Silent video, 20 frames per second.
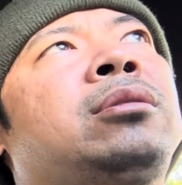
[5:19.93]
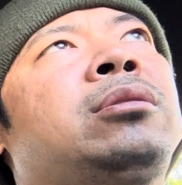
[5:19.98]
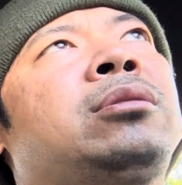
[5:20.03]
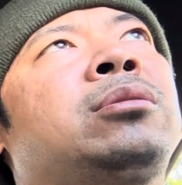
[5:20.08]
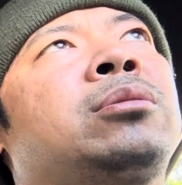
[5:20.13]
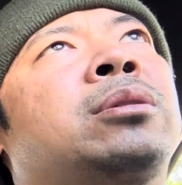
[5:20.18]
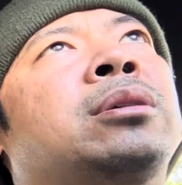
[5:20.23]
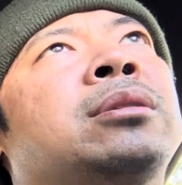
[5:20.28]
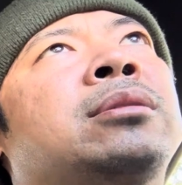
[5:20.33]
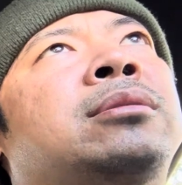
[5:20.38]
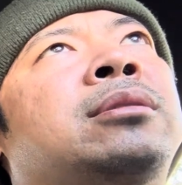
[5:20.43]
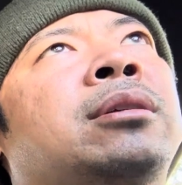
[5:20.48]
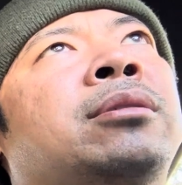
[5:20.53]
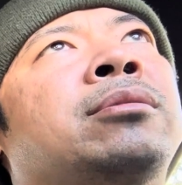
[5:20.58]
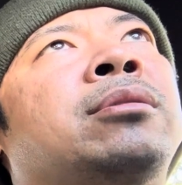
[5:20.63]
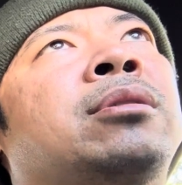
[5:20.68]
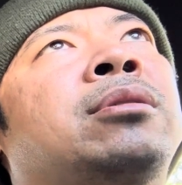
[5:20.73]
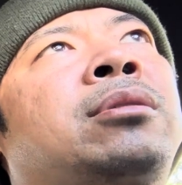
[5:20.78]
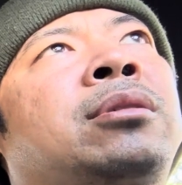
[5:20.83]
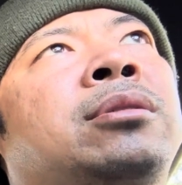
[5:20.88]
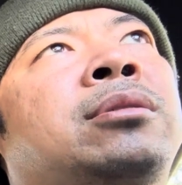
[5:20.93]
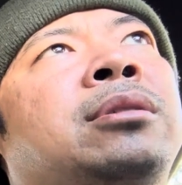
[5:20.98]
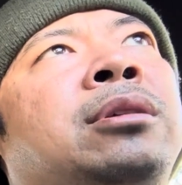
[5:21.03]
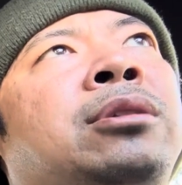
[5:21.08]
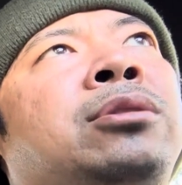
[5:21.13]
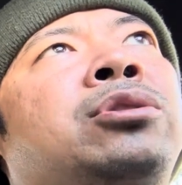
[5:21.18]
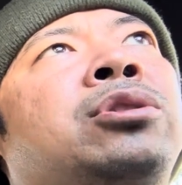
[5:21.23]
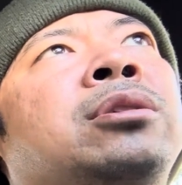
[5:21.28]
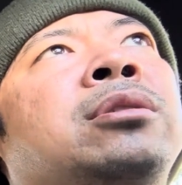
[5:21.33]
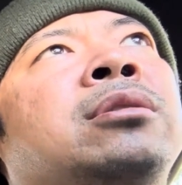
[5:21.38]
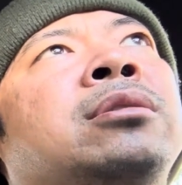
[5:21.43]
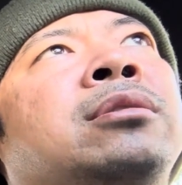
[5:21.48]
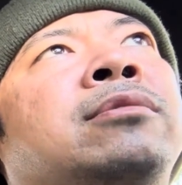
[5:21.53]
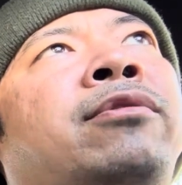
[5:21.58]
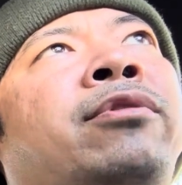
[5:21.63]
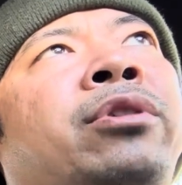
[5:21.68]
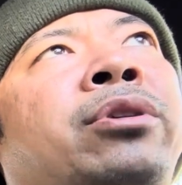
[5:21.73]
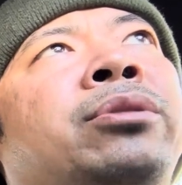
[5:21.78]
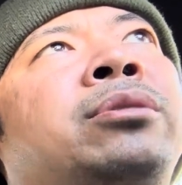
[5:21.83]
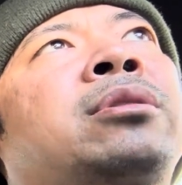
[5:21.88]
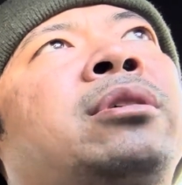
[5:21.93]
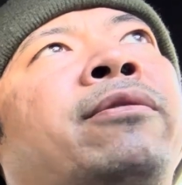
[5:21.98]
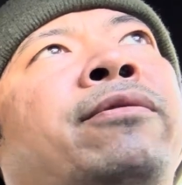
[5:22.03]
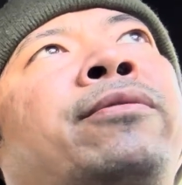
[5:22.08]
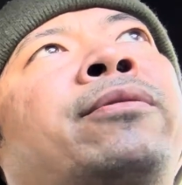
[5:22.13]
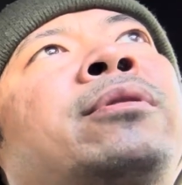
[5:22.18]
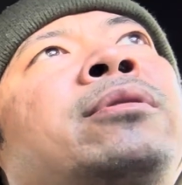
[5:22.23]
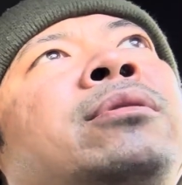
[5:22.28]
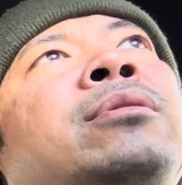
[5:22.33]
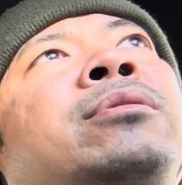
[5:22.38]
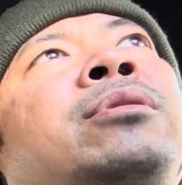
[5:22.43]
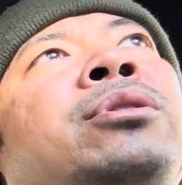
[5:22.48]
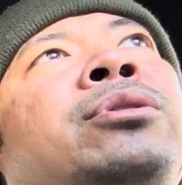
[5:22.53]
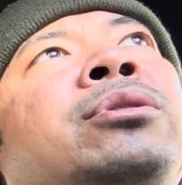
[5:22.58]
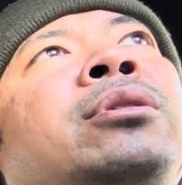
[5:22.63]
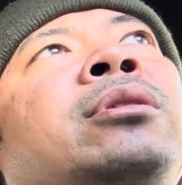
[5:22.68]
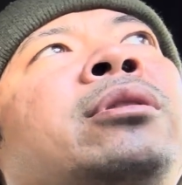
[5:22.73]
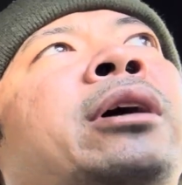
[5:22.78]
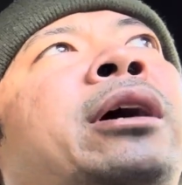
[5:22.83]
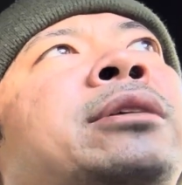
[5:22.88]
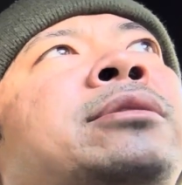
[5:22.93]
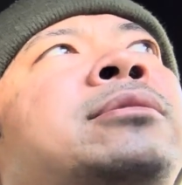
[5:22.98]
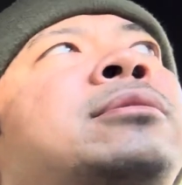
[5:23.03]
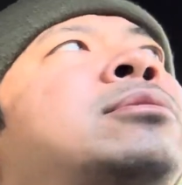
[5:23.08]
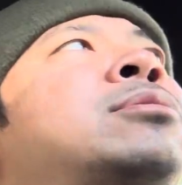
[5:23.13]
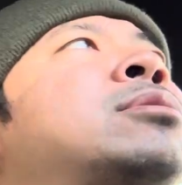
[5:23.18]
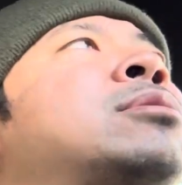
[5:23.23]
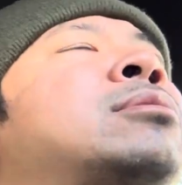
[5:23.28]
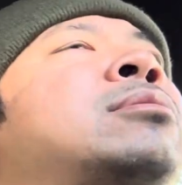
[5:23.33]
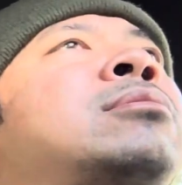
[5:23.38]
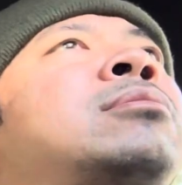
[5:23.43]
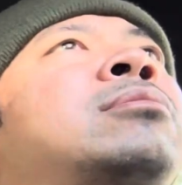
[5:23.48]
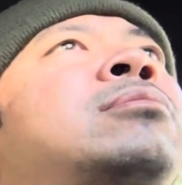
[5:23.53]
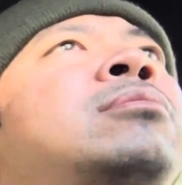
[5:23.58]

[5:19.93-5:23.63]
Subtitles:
you can tell that this engine is very different than the last engine.